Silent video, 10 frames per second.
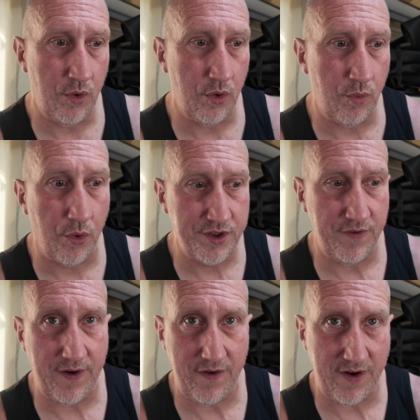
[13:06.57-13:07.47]
or
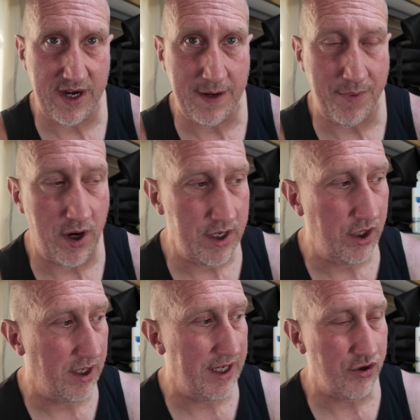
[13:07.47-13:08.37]
water very, very nearby,
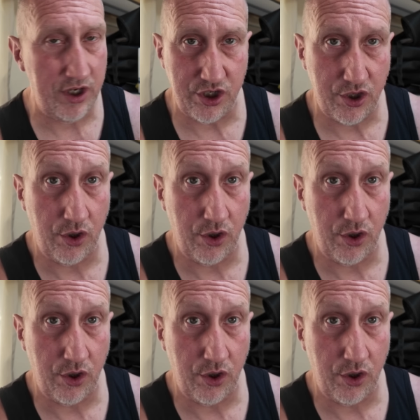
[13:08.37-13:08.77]
you can literally just